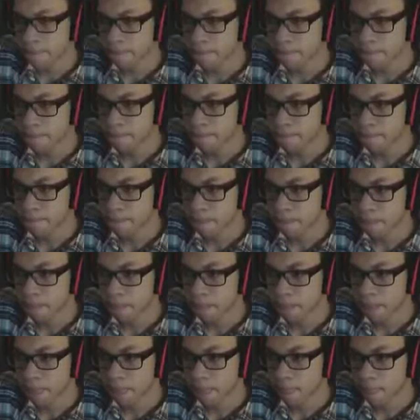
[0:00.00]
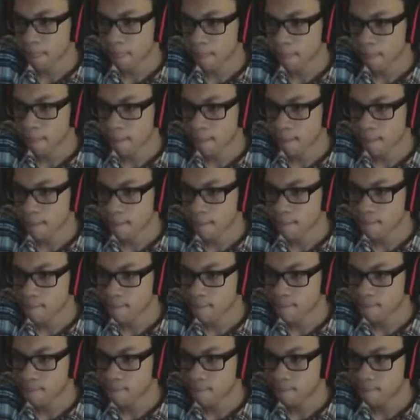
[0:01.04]

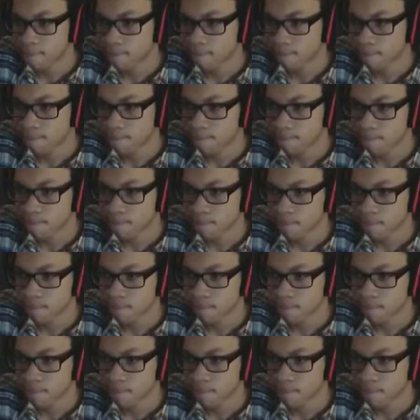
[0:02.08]
(silence)